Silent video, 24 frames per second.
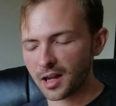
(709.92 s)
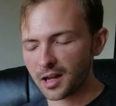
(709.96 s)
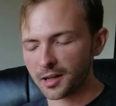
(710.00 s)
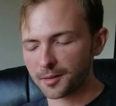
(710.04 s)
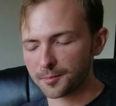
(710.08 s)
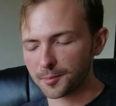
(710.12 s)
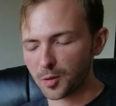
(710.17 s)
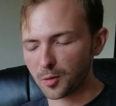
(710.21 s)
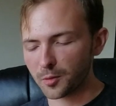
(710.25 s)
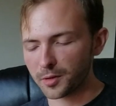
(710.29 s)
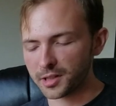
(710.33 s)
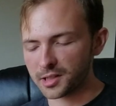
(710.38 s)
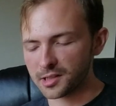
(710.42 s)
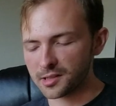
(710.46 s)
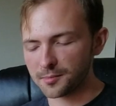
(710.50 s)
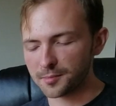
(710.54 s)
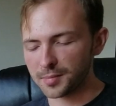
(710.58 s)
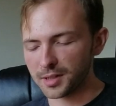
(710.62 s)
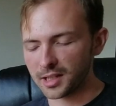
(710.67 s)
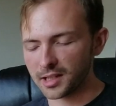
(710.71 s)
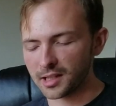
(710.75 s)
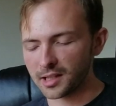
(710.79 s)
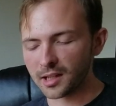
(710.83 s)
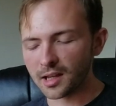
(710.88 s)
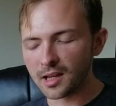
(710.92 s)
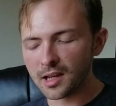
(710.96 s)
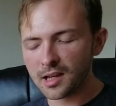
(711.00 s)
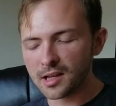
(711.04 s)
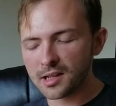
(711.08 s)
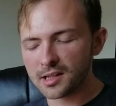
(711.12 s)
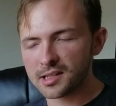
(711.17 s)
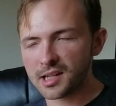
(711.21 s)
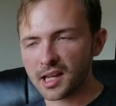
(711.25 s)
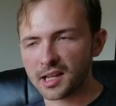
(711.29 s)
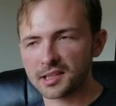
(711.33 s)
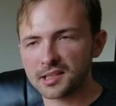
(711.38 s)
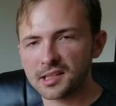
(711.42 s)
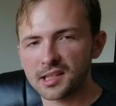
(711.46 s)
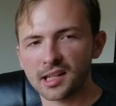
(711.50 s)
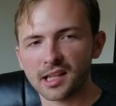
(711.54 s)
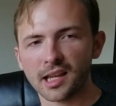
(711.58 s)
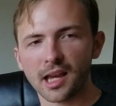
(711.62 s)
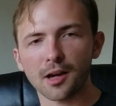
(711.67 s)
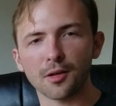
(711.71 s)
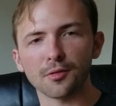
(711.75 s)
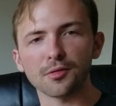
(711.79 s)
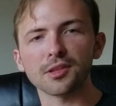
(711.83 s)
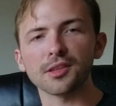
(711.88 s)
I'm going to be testing
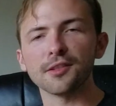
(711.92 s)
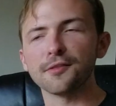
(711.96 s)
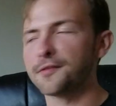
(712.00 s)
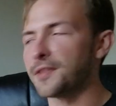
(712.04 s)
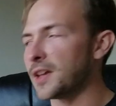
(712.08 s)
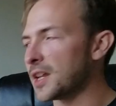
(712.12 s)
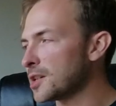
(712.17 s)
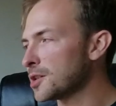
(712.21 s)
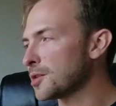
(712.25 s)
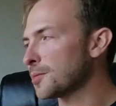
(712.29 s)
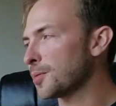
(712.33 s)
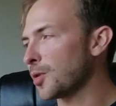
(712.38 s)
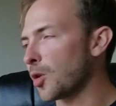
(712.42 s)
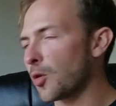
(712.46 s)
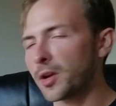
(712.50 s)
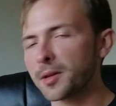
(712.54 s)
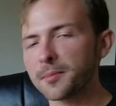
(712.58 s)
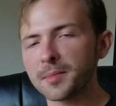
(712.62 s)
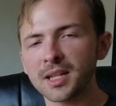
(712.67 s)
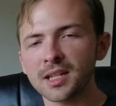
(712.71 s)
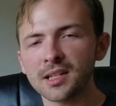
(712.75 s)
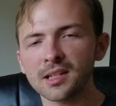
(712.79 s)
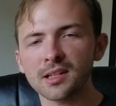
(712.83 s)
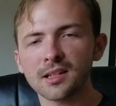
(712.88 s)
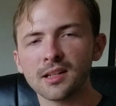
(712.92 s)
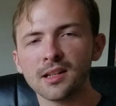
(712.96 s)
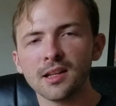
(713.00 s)
out the fin deployment,